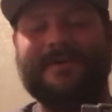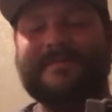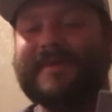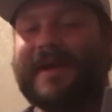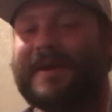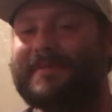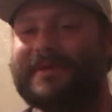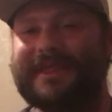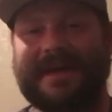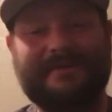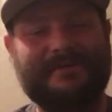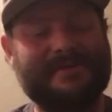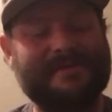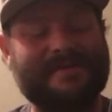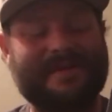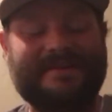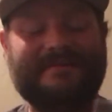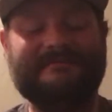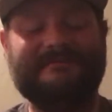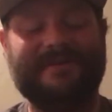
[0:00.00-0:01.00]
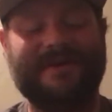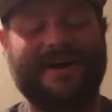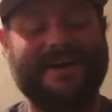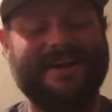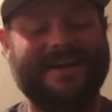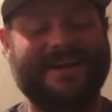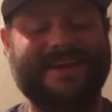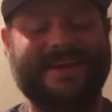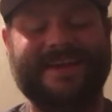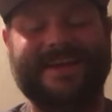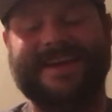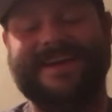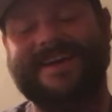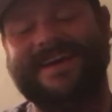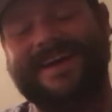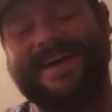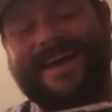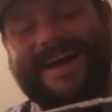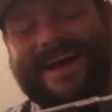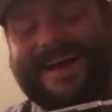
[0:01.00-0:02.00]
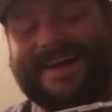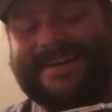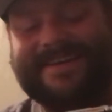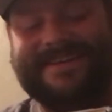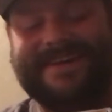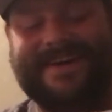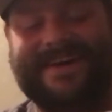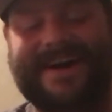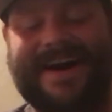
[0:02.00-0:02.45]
Or maybe they were being funny. I don't know.